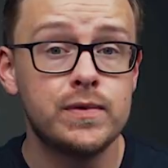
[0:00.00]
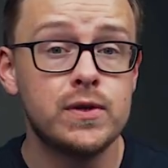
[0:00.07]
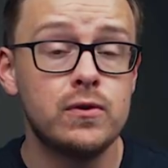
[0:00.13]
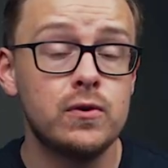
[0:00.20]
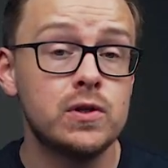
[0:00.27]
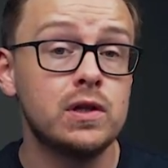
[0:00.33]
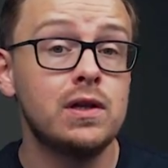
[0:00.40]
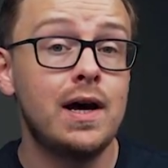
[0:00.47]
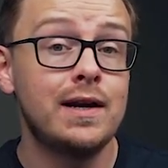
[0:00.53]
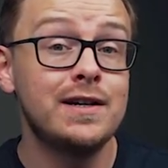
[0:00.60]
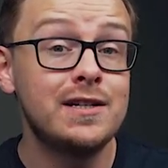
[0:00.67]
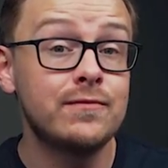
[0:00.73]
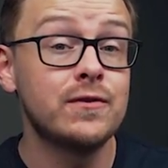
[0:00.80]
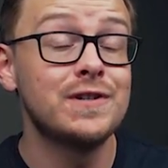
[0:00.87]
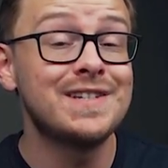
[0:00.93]
So there's a lot of
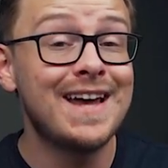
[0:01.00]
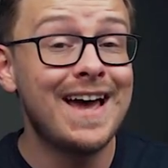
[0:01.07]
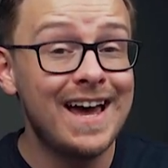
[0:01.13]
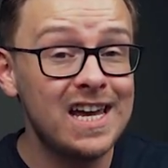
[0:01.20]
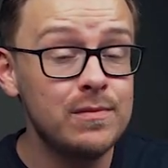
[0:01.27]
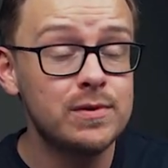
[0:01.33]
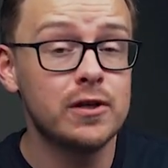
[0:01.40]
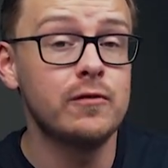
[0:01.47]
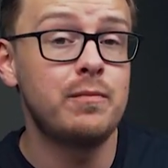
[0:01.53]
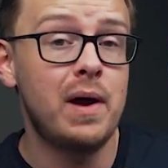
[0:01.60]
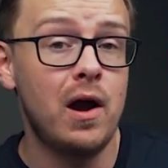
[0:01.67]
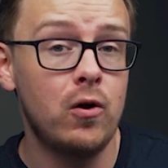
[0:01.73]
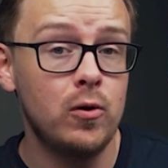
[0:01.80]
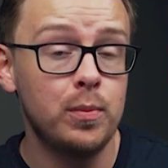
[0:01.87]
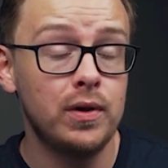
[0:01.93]
different types of
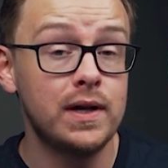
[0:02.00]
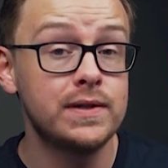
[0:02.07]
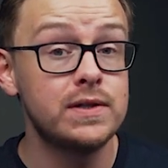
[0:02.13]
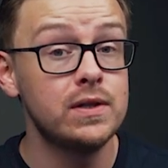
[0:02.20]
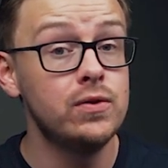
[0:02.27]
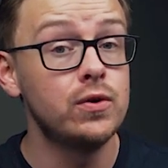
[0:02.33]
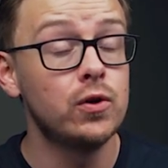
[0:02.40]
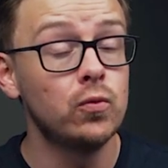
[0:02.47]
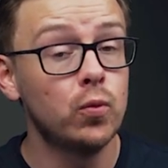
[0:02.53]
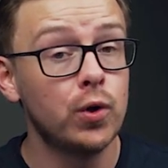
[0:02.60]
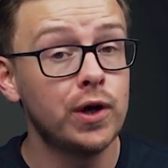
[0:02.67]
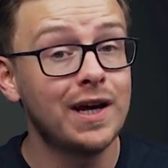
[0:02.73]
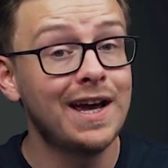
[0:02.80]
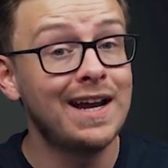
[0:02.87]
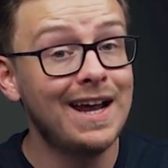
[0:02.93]
power plants that you can
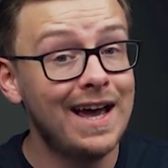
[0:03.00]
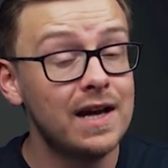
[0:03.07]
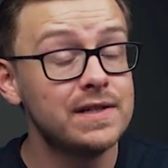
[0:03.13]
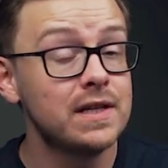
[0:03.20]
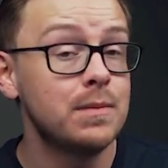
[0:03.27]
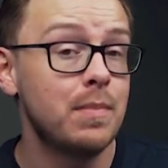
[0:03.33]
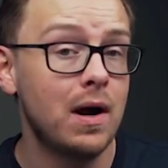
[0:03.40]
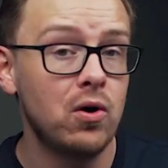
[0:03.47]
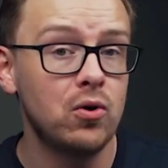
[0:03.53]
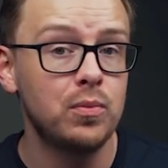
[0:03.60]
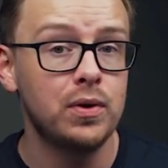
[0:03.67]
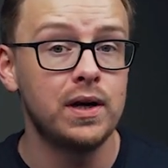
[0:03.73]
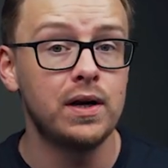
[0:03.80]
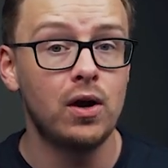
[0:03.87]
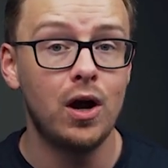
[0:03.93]
work at as a power
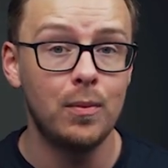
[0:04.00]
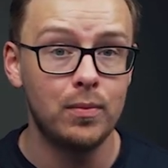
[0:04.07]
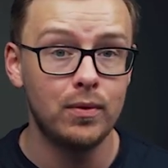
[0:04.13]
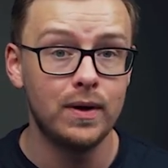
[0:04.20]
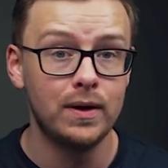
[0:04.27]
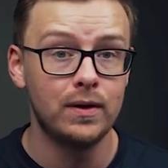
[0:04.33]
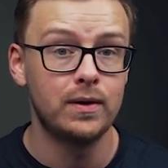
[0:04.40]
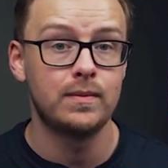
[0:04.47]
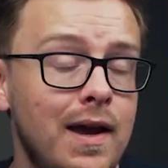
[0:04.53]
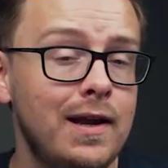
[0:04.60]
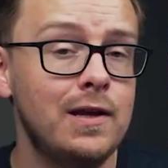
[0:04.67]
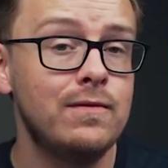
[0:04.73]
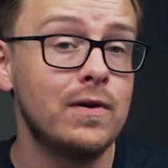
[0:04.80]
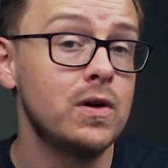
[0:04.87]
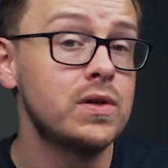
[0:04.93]
plant operator. And
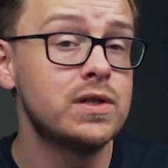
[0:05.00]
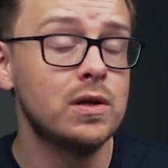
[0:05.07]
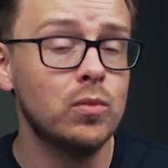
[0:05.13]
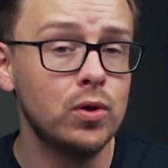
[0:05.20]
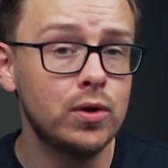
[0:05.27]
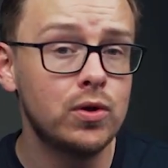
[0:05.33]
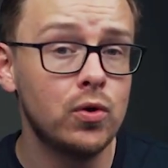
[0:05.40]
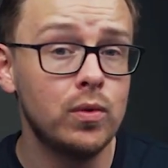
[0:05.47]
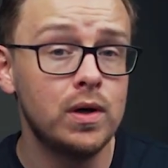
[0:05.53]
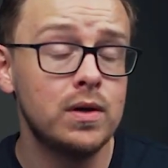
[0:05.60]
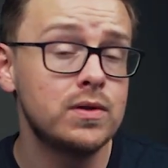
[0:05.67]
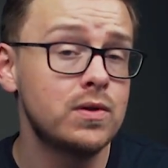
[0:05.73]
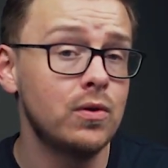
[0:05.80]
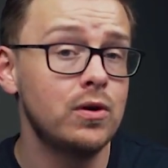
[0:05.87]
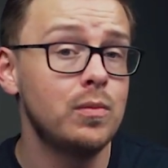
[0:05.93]
a very similar career
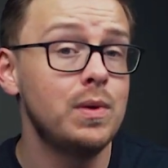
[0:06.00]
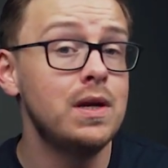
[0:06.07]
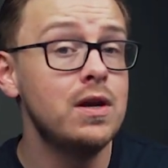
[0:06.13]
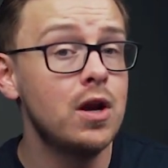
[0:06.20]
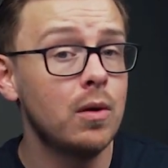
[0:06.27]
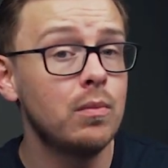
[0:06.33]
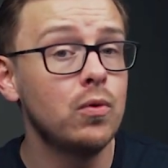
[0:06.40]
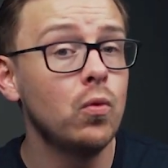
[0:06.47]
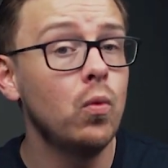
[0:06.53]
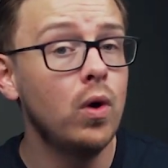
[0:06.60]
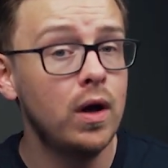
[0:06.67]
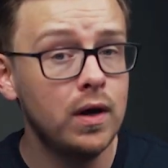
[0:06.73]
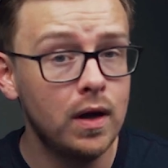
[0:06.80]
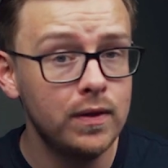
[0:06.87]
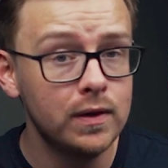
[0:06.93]
is going to be number
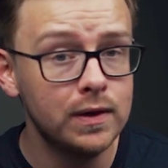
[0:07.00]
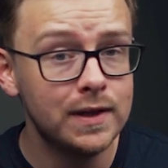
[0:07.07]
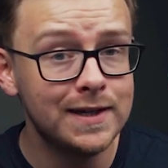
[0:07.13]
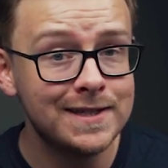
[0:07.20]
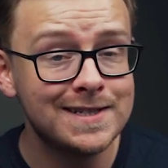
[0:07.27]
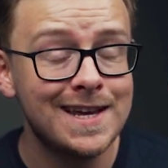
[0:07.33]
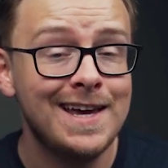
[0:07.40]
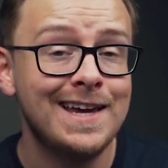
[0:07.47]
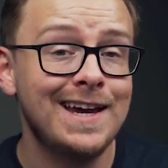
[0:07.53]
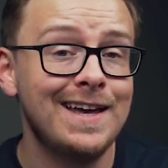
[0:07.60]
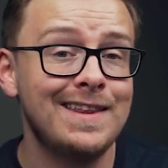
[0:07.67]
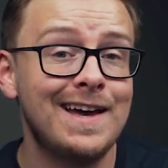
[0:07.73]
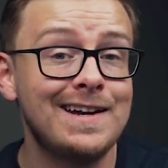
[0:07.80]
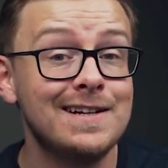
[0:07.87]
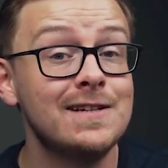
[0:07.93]
one on the list, and
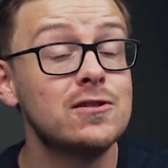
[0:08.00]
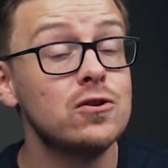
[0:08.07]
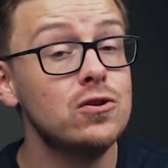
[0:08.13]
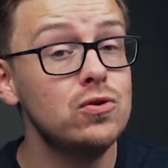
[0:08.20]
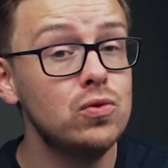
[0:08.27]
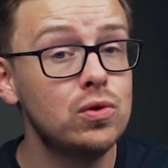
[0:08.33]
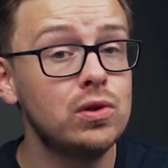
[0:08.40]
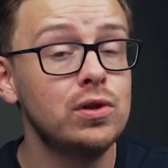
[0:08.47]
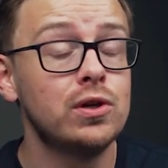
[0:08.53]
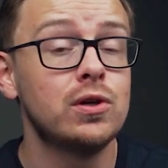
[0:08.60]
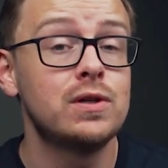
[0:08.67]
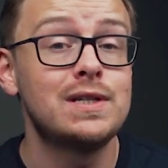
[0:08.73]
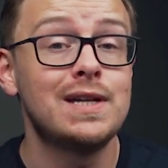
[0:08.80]
that is nuclear